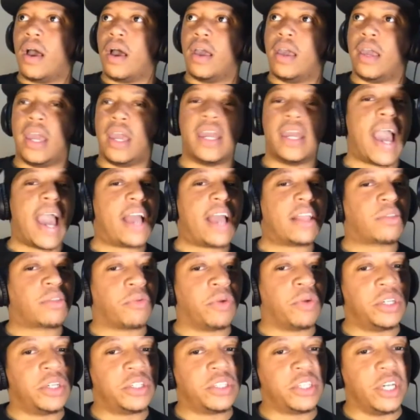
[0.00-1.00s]
He got
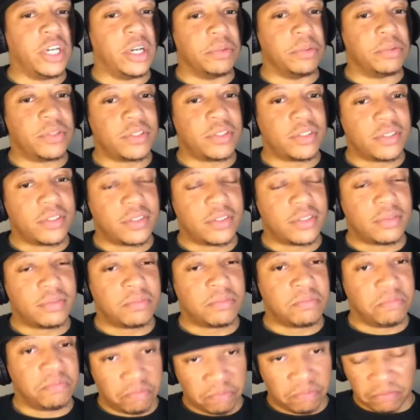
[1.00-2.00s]
three ships.
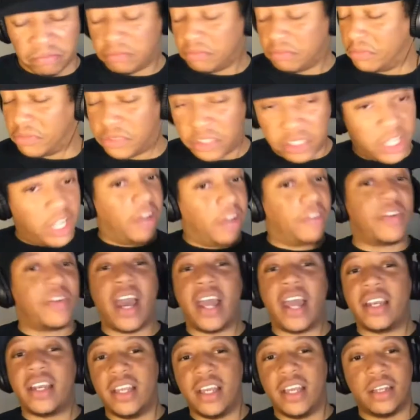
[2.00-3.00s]
Steph
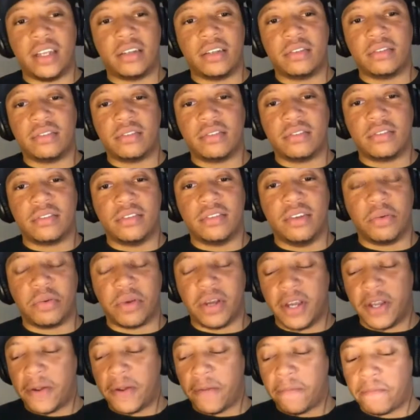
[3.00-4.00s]
got that.
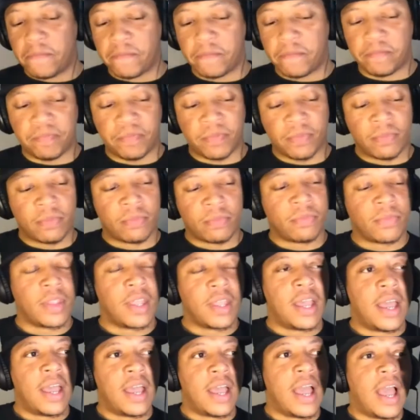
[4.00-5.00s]
Okay?
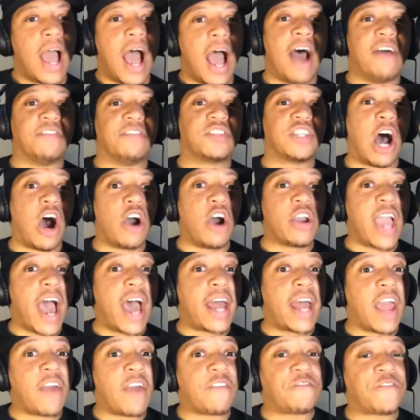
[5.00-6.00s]
I told
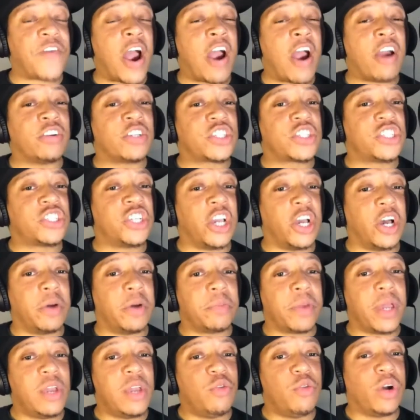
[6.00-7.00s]
y'all that first
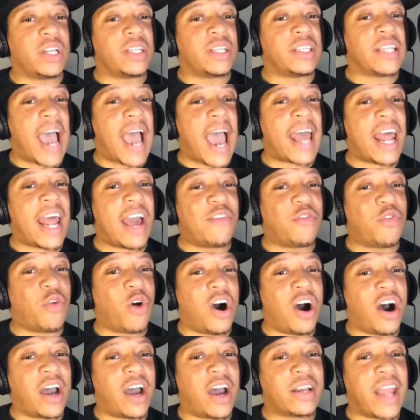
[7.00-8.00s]
ship, he would not have
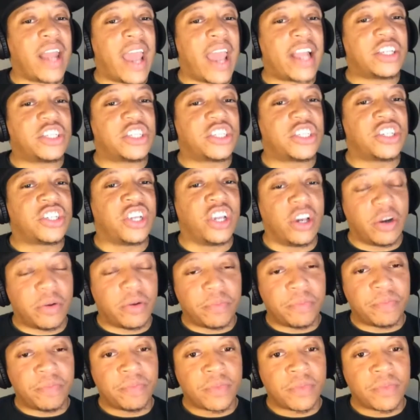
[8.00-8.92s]
won that ship